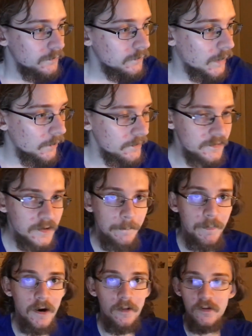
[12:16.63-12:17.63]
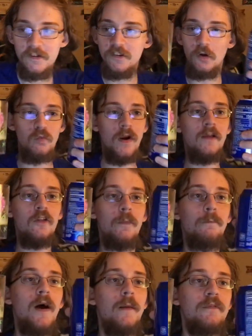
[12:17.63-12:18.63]
Now let's compare this to regular
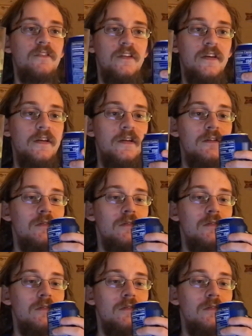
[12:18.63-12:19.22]
Pepsi.